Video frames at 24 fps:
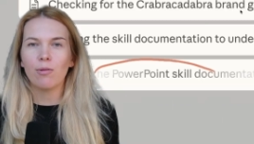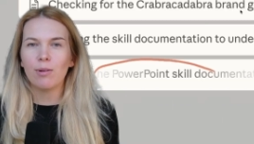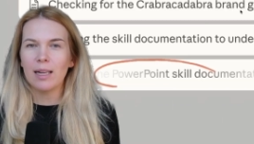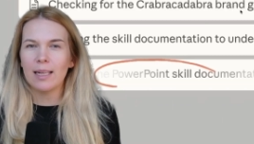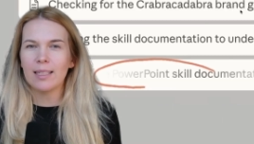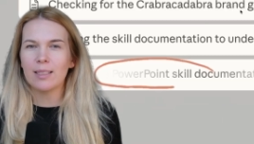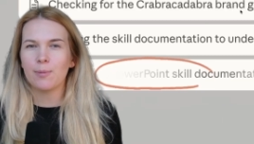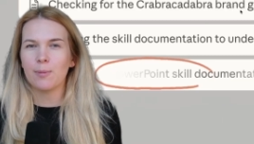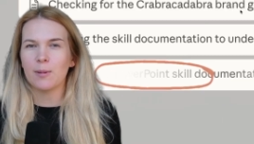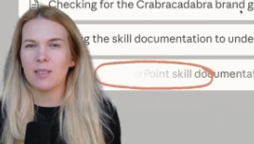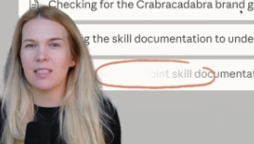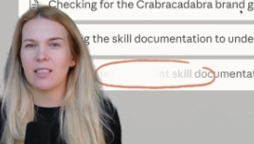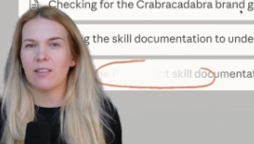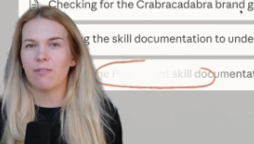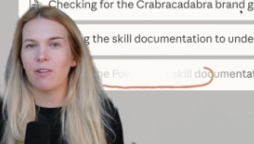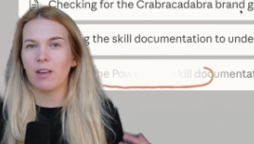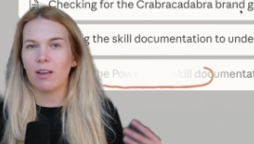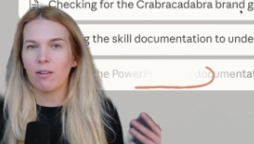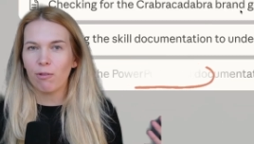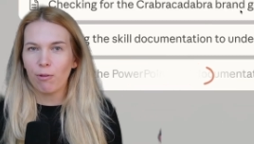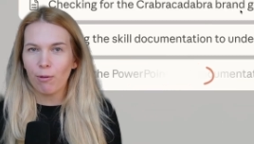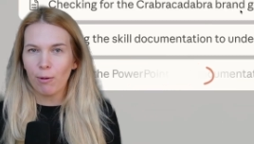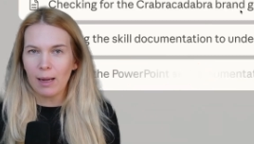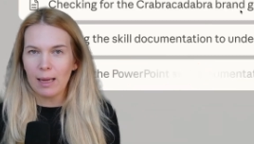really
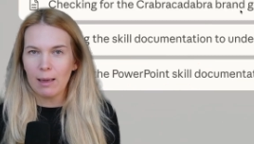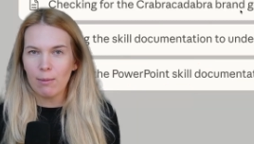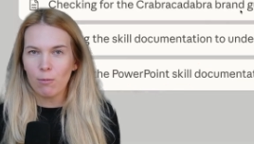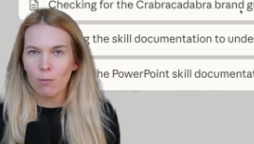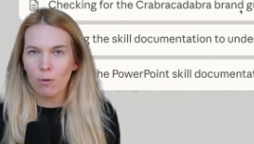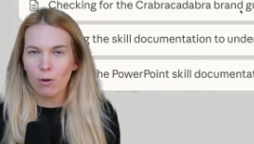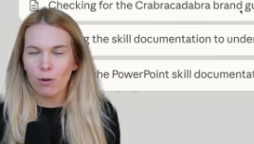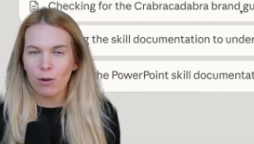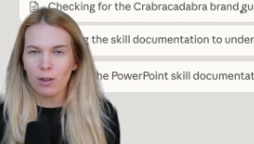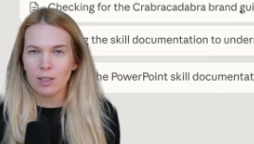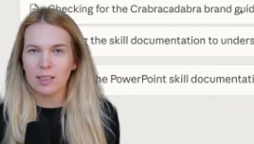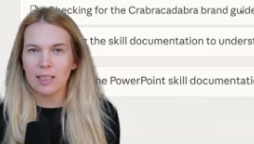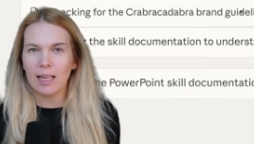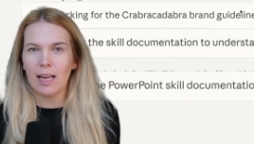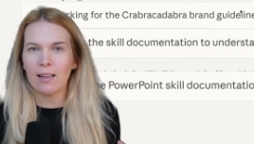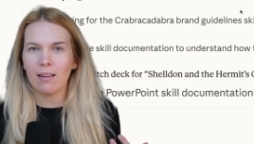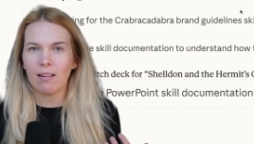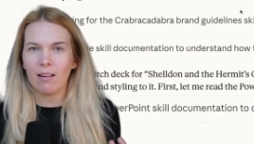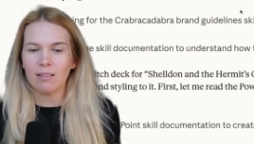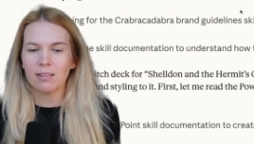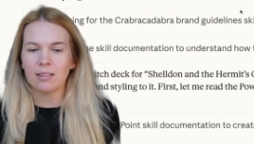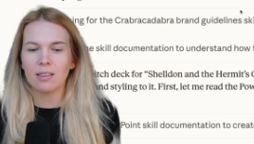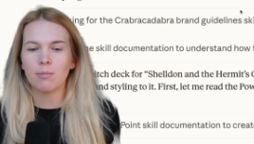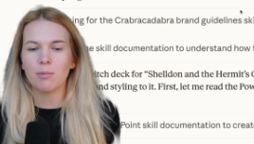specific frameworks,
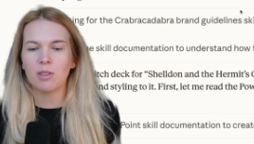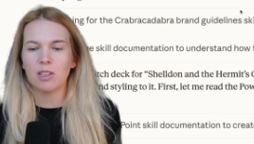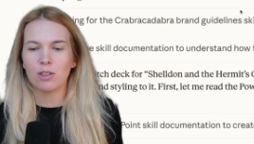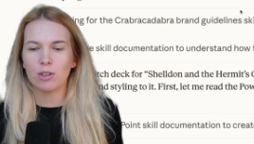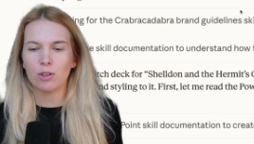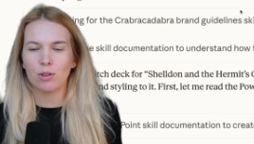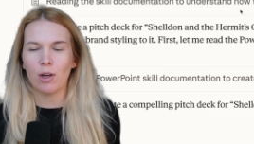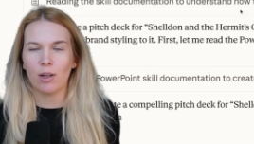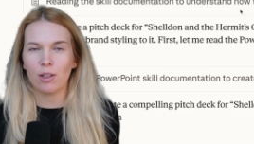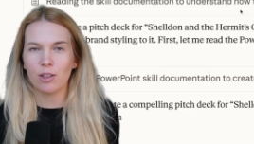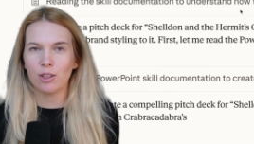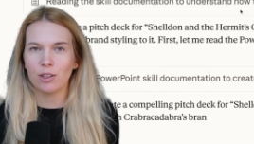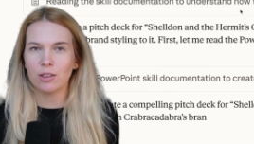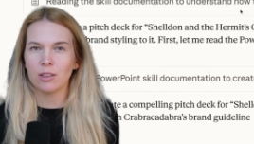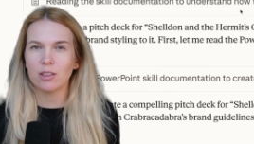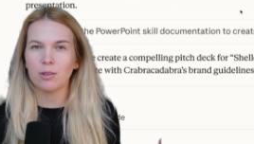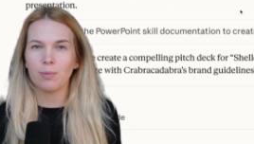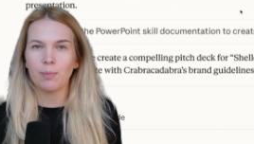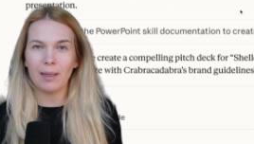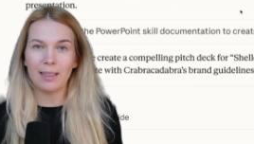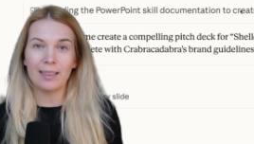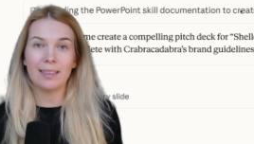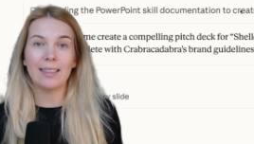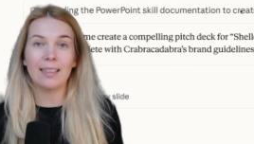and custom instructions
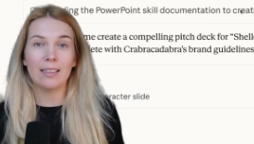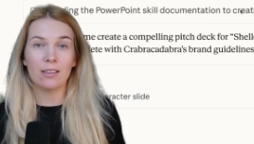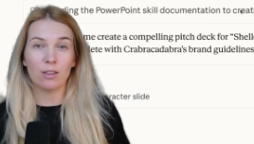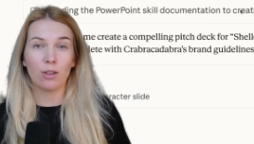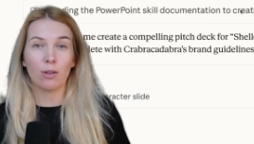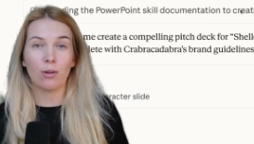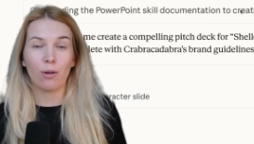built into